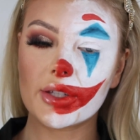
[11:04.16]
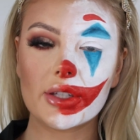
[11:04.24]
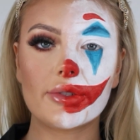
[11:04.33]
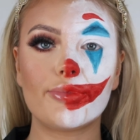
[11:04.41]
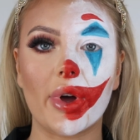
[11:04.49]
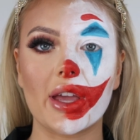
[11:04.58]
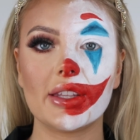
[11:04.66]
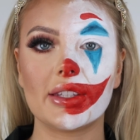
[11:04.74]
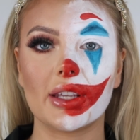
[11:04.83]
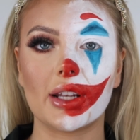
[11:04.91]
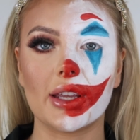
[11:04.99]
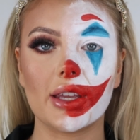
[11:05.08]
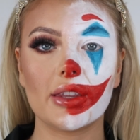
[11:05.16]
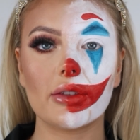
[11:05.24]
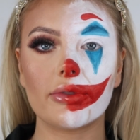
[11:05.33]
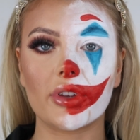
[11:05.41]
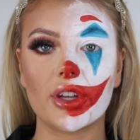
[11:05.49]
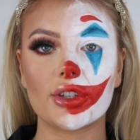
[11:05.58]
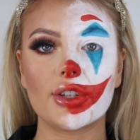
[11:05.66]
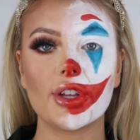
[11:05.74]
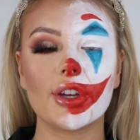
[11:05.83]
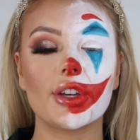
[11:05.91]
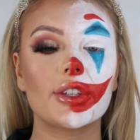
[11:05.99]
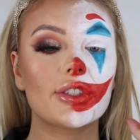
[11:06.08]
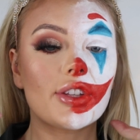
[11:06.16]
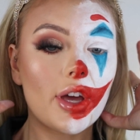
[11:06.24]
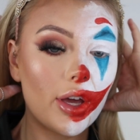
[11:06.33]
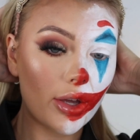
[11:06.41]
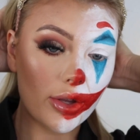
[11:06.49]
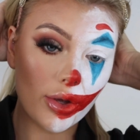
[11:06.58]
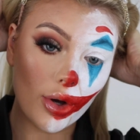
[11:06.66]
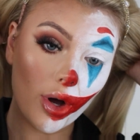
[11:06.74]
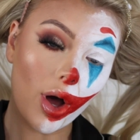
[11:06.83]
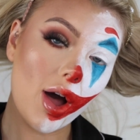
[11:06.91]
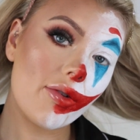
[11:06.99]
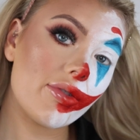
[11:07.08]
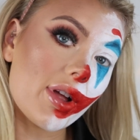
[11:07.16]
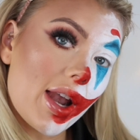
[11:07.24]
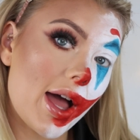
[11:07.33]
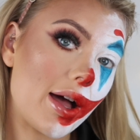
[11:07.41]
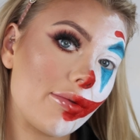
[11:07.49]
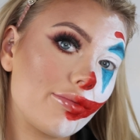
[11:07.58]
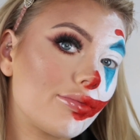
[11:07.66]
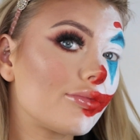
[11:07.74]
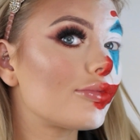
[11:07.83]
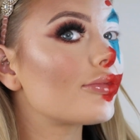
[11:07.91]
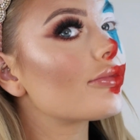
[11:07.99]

is basically the finished look. So you're half glam